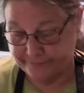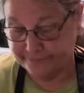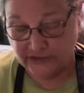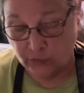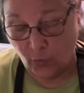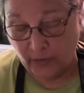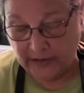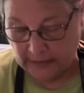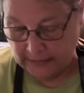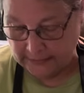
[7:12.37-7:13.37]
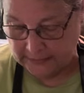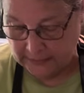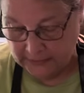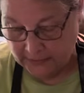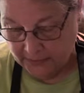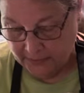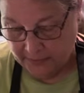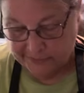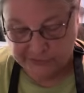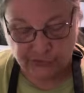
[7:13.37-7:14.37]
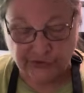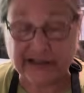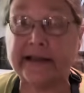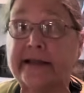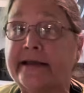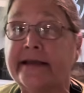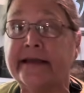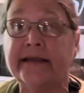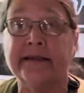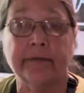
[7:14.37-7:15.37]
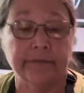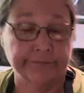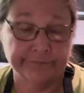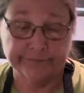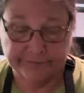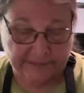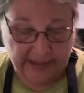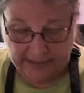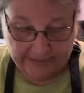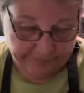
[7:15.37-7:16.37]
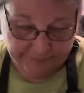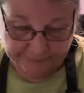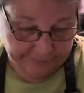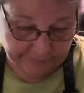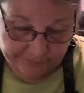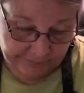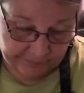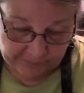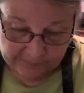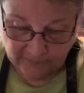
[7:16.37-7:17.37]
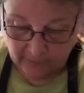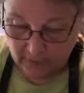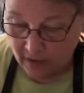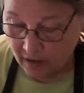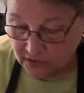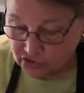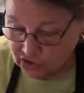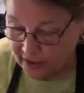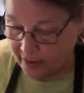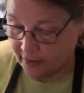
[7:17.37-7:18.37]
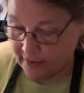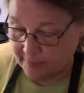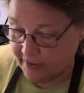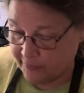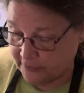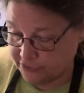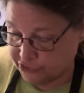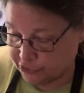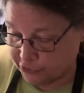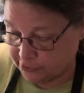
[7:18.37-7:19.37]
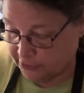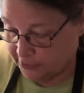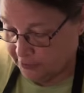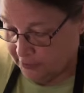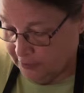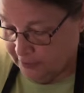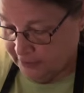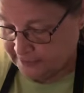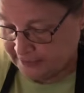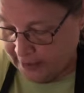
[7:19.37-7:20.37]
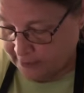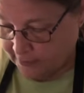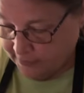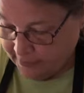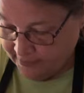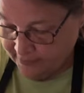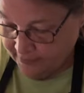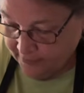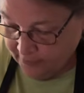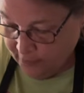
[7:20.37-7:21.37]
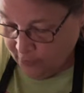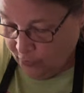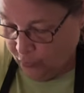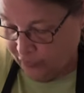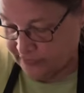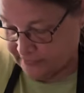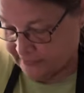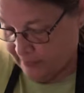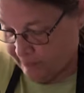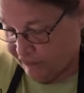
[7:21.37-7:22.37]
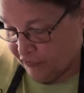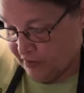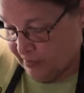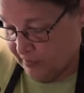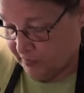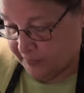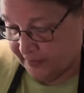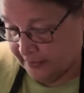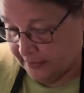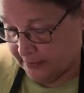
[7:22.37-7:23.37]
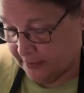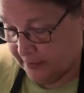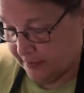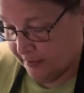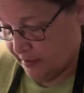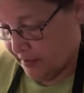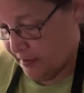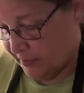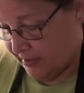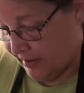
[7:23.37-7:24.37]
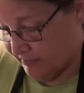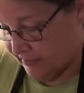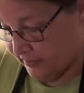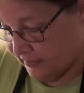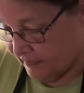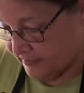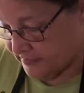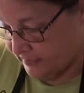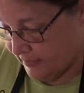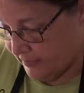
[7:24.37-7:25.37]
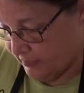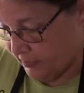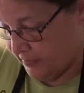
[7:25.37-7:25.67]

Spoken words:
is what we call it. Streakoline, hog jowl. I'm not really sure exactly where this comes from on the pig, but I'm going to cut this up